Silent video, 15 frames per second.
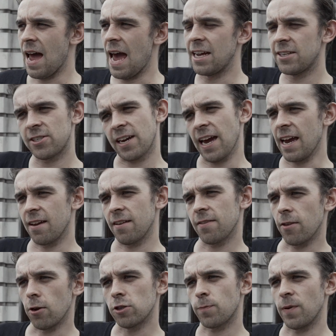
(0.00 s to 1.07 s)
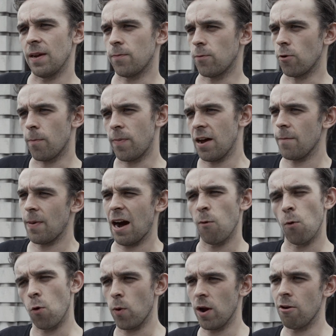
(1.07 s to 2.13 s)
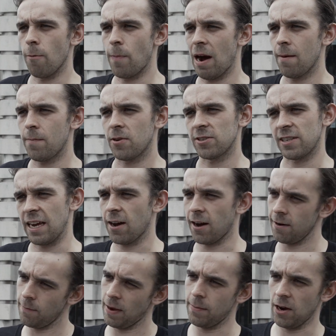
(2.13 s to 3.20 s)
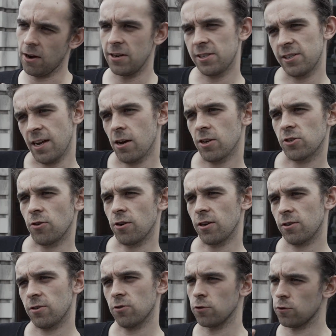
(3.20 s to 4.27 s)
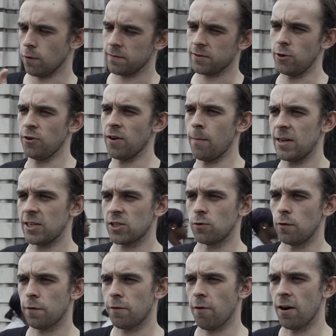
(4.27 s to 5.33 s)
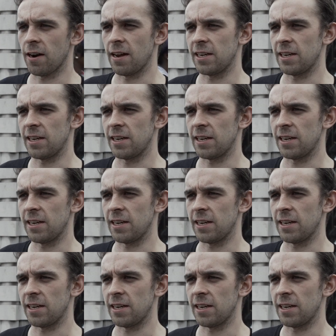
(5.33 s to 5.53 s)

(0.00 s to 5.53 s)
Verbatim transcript: educate those people a bit about what we're about because they kind of maybe only see us on a sort of two-dimensional front.